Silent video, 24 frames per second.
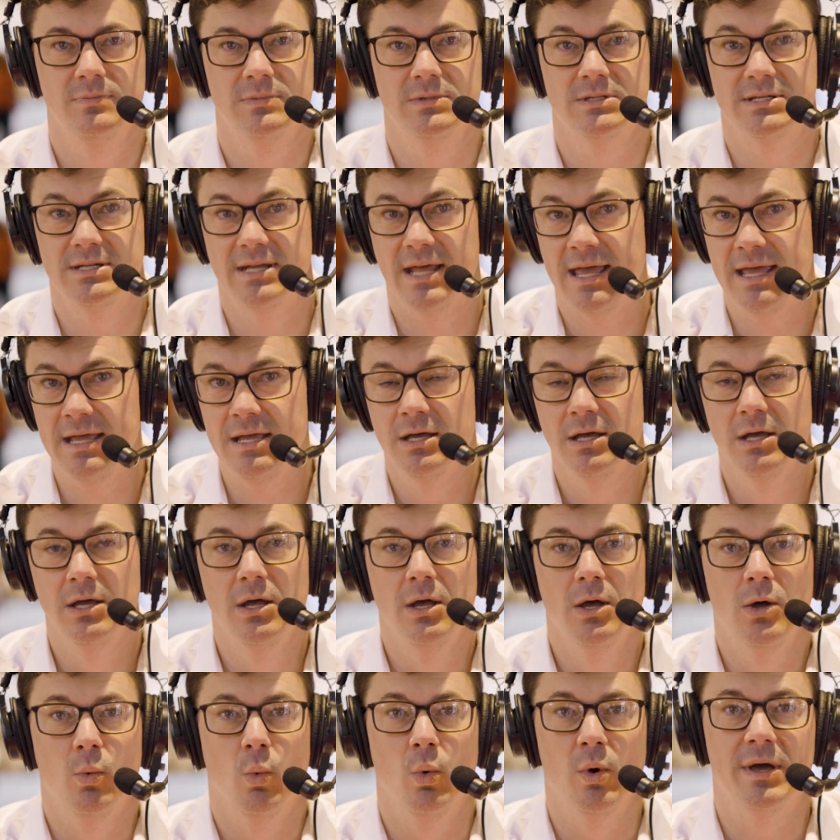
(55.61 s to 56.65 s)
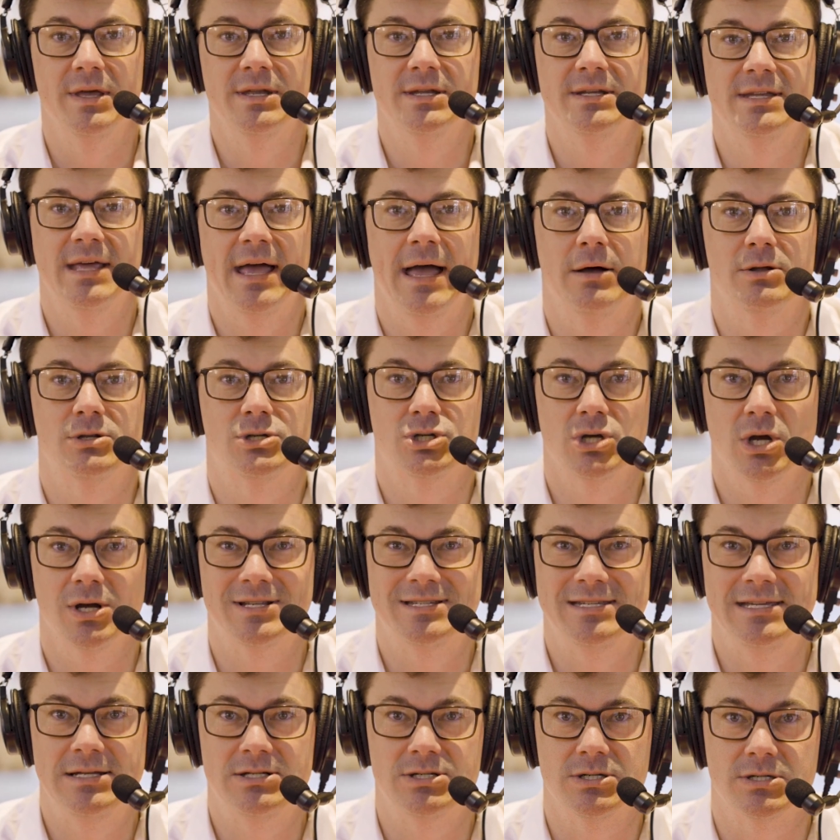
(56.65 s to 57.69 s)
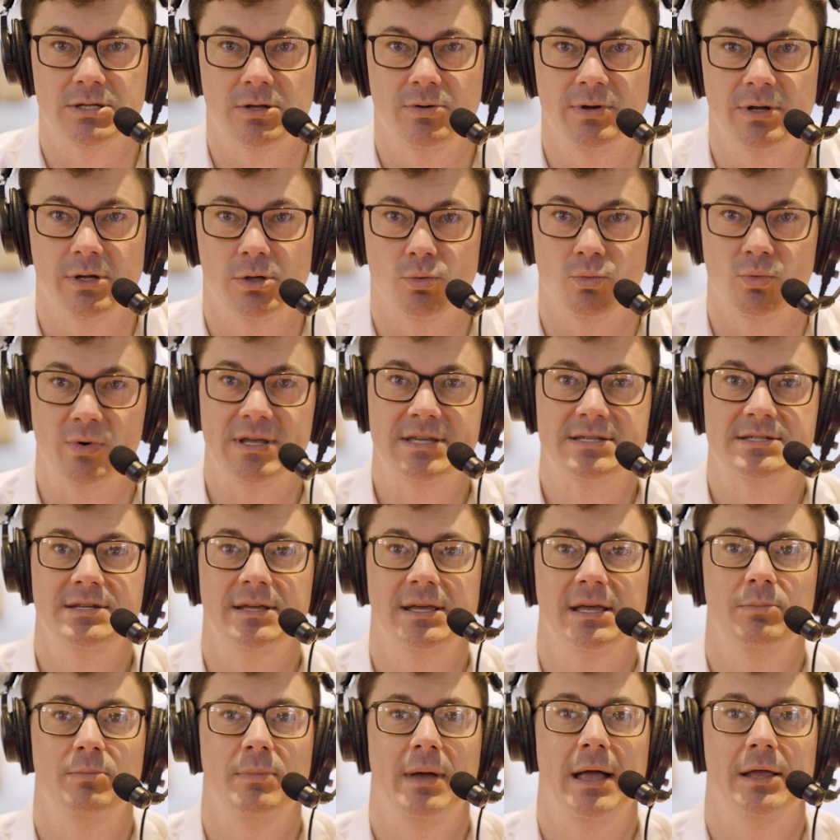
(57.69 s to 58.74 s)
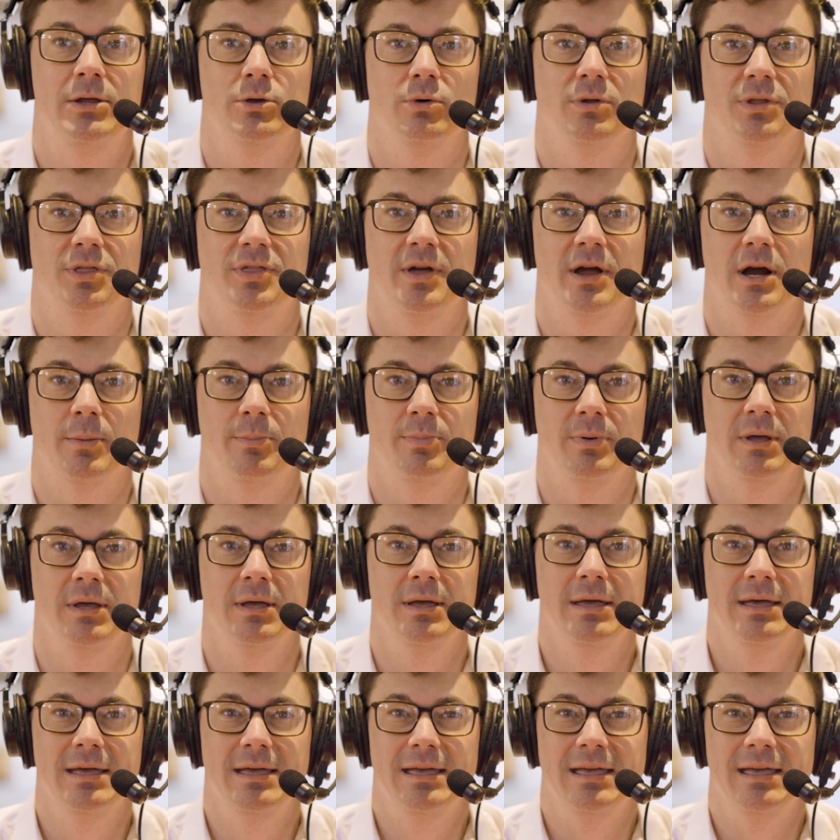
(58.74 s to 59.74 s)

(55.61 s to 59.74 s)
Today, we'll get into how Chuck teaches clinical reasoning and manual therapy